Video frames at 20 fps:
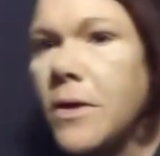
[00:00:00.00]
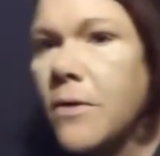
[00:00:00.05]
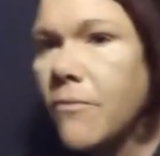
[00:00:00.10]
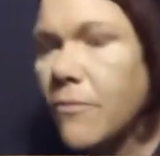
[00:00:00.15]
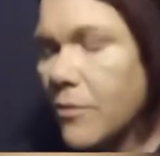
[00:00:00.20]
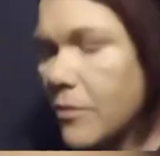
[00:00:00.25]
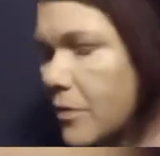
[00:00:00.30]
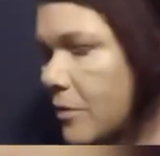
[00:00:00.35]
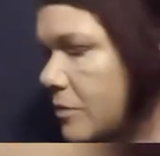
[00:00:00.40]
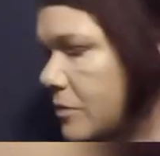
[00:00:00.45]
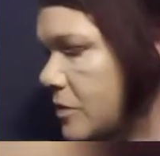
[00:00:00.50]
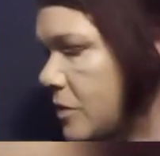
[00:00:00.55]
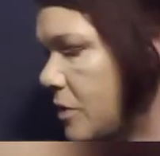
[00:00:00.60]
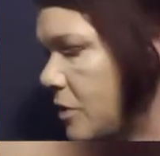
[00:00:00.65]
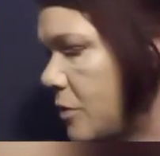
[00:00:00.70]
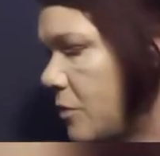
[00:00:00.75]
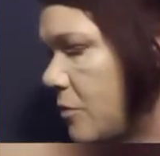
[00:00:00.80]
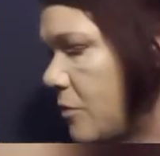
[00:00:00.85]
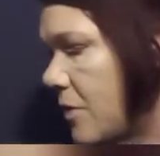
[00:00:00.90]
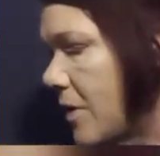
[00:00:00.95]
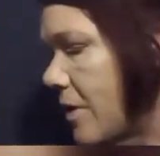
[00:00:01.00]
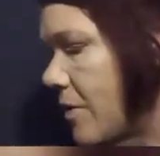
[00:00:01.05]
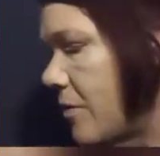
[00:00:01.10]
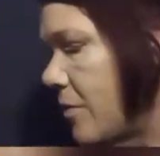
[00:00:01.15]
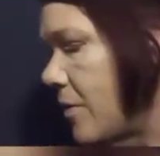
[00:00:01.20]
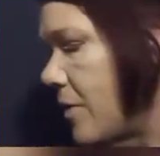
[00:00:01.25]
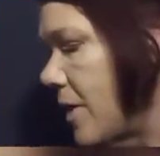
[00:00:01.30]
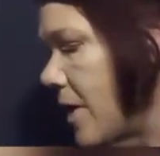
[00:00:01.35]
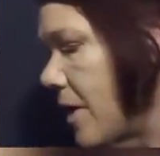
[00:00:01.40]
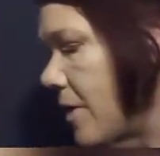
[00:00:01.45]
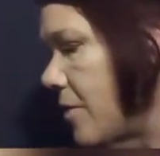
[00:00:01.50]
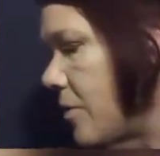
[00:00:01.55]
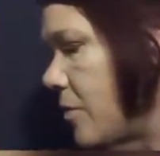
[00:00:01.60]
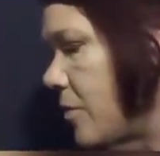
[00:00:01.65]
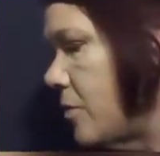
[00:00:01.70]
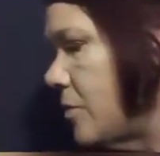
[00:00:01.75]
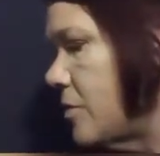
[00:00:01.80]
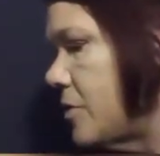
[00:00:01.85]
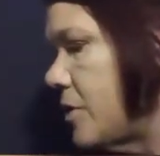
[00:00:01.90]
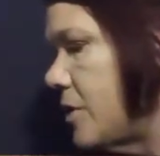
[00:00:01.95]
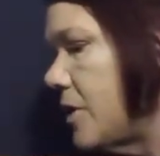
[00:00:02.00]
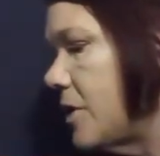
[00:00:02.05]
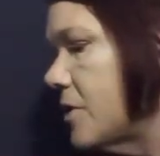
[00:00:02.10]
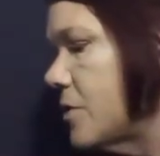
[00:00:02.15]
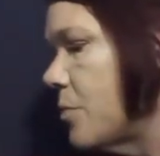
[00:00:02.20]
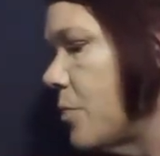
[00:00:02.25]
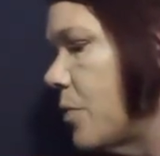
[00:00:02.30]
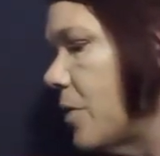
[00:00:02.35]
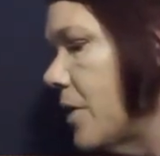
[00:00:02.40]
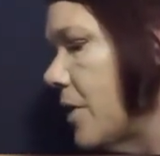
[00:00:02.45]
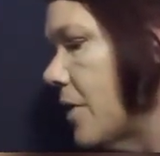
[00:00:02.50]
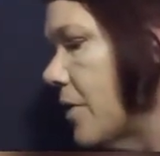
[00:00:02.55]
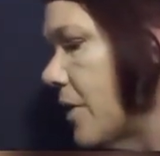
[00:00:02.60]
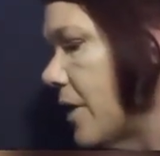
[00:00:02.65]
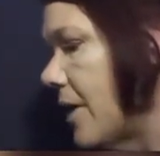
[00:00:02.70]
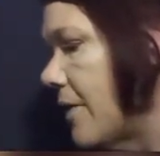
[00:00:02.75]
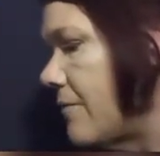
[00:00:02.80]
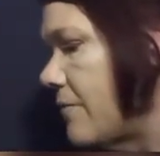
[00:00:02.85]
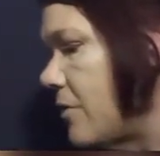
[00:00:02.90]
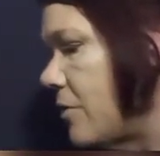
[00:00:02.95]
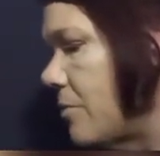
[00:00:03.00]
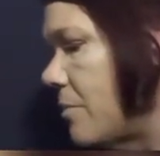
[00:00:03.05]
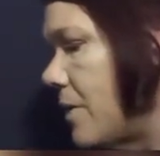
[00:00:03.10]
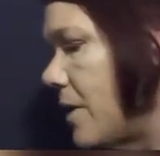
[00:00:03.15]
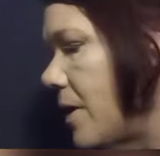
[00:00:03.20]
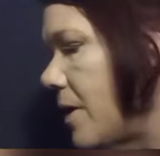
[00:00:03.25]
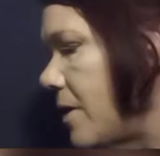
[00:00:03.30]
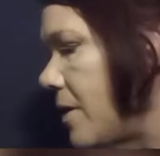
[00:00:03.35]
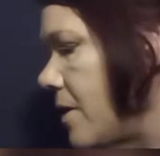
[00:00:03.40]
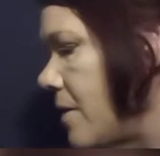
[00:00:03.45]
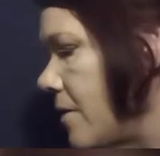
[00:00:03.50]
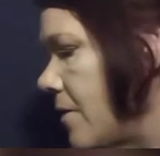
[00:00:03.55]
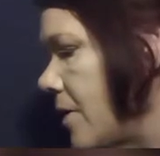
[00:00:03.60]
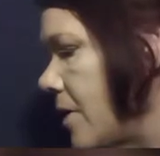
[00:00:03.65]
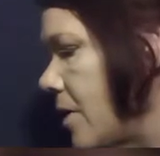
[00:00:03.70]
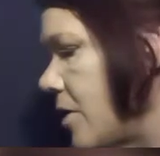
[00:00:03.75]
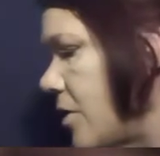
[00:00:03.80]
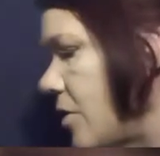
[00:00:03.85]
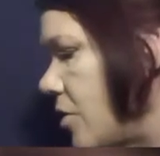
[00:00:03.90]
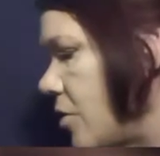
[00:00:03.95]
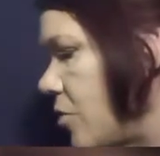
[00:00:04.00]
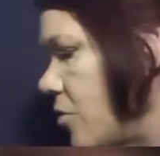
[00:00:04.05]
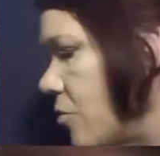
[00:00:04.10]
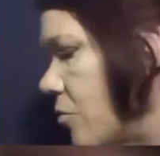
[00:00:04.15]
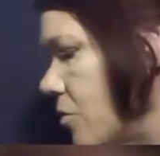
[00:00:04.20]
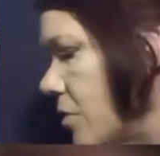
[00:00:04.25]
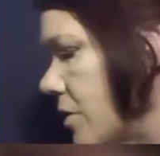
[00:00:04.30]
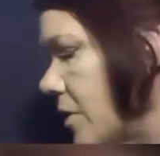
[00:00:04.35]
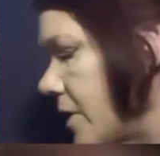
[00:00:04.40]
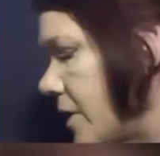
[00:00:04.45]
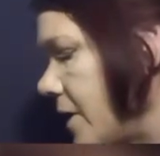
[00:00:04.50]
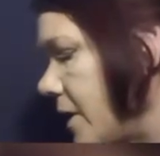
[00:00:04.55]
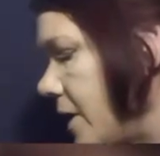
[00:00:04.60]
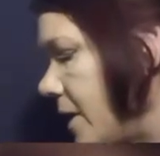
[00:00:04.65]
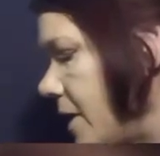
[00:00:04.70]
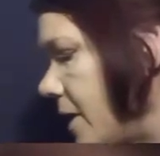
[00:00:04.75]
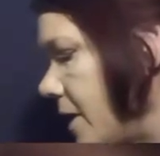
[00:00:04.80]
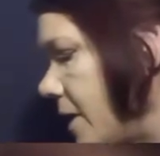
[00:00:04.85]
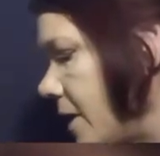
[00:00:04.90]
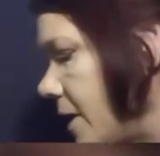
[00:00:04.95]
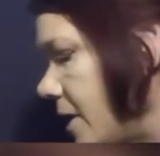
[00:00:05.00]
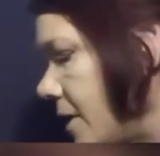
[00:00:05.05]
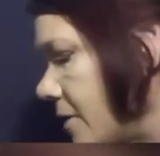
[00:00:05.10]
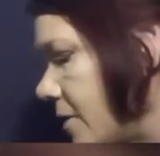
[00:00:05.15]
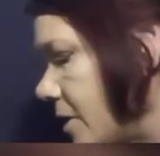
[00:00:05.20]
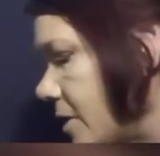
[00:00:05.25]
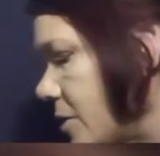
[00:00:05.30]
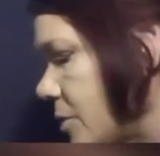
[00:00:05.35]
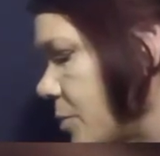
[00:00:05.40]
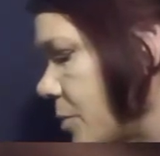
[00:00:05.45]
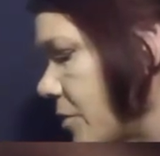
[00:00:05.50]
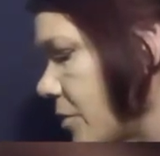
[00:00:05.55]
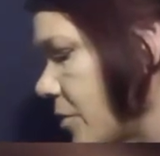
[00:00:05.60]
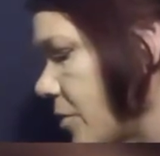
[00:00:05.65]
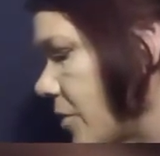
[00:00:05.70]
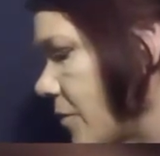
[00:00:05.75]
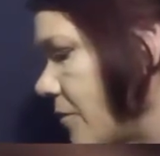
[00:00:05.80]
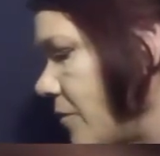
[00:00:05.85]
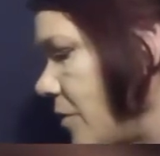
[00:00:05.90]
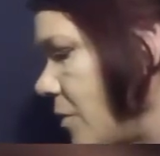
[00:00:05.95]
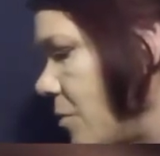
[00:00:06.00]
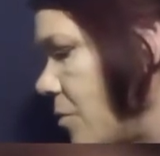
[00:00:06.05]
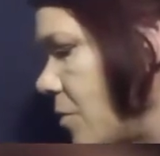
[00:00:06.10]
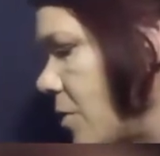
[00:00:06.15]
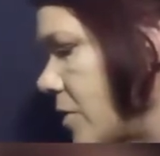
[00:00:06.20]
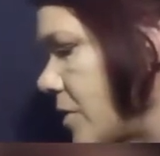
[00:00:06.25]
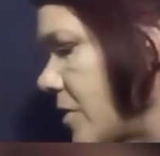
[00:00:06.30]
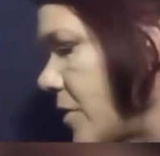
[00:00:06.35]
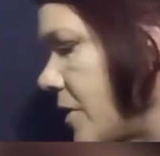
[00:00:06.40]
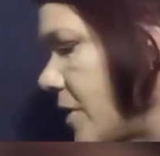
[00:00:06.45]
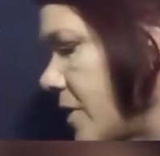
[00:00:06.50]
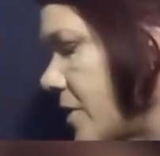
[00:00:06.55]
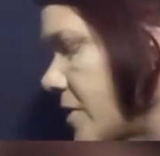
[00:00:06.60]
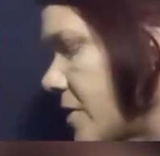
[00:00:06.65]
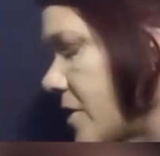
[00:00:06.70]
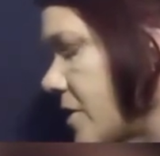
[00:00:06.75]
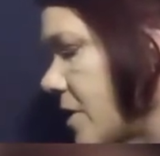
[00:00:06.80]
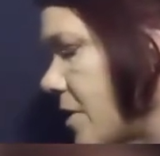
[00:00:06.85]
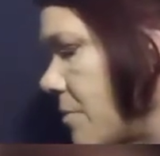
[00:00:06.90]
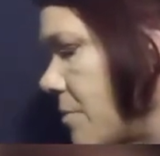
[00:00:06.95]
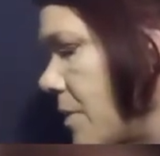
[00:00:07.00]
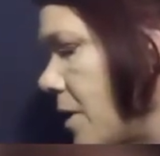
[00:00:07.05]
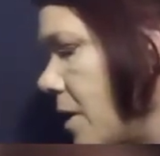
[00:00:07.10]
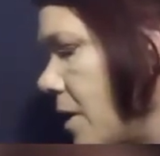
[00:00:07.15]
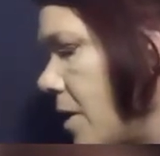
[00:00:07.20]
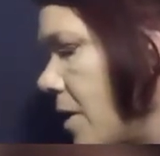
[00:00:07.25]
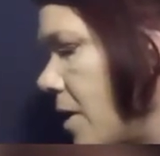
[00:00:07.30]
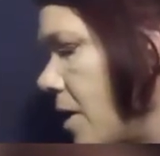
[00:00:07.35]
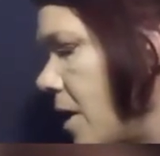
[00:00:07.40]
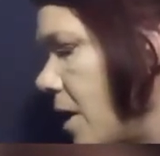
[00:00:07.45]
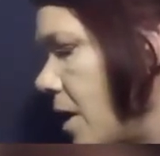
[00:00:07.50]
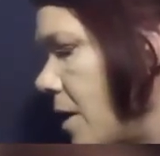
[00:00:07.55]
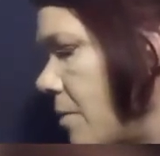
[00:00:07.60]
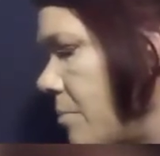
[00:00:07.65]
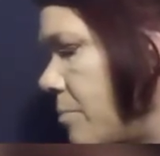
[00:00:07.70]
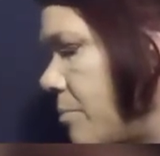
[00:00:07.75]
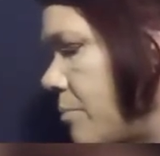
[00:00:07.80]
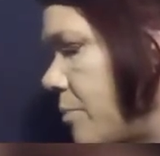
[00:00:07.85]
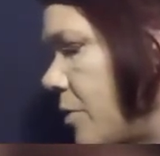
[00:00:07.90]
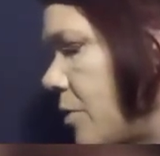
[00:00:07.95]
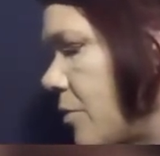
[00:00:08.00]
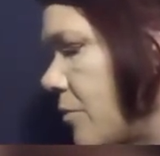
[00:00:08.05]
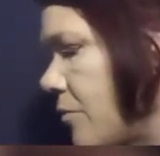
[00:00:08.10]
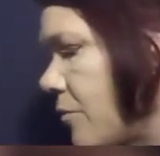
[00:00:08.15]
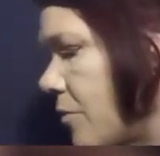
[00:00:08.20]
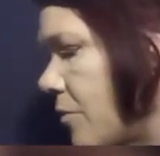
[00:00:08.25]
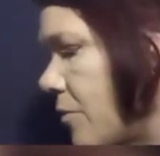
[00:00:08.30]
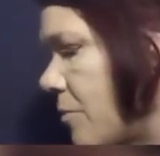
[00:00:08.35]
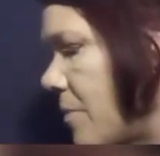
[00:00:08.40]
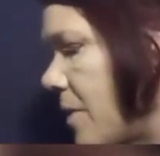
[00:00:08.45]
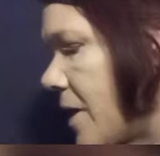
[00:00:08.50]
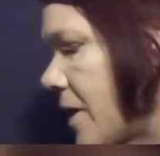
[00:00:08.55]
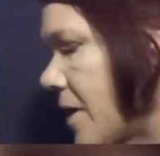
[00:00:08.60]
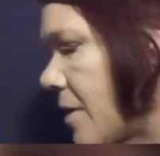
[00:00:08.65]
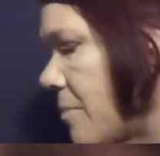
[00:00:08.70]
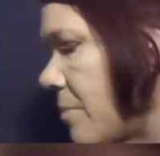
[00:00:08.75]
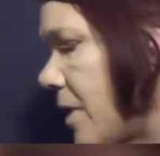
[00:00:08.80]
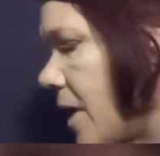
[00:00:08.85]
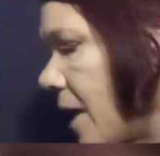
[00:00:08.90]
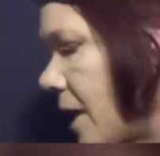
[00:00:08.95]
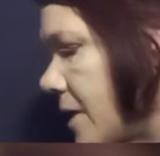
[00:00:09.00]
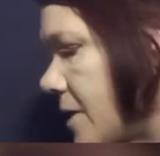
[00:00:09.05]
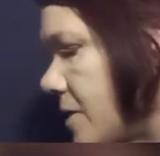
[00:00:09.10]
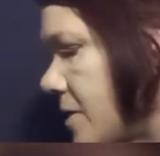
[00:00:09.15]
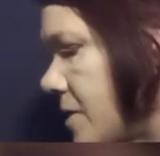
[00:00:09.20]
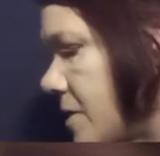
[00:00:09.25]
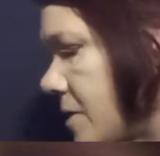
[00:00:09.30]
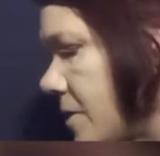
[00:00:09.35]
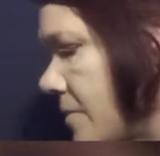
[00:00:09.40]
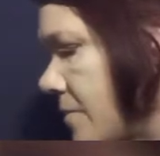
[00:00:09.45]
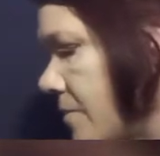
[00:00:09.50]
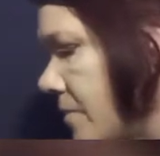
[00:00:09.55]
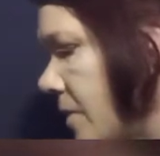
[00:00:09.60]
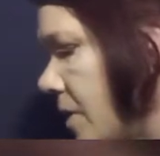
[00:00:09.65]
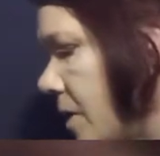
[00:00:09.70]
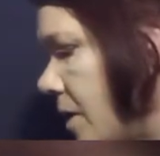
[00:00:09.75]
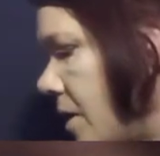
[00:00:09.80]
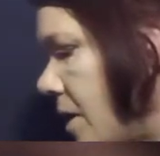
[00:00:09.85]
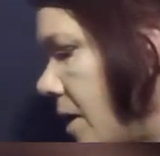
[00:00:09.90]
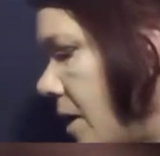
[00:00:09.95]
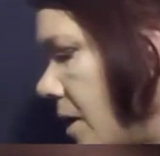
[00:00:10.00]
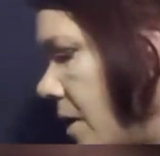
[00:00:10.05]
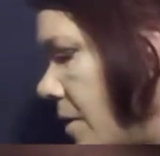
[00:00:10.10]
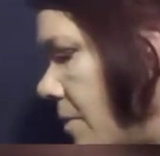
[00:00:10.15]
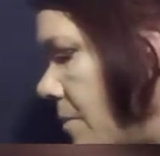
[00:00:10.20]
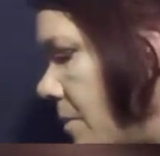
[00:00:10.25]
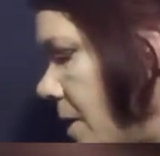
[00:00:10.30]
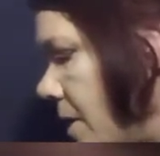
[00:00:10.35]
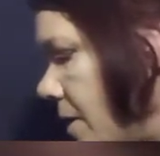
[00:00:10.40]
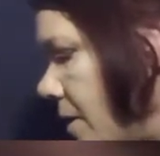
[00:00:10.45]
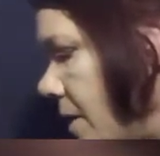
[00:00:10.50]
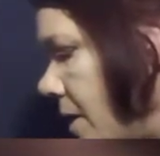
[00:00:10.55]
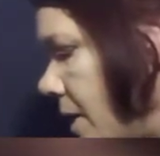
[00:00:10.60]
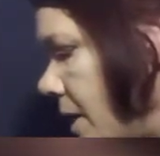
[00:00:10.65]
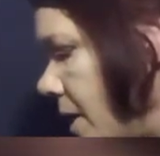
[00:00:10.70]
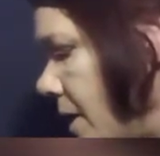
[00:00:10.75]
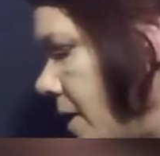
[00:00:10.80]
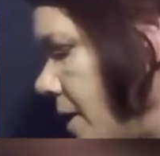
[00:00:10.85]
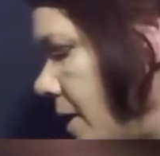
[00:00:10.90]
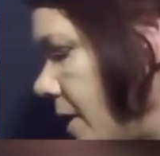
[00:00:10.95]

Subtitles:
For those of you that do not know who she is, where have you been? You really need to get in touch with her if you want to get some beautiful makeup lots, and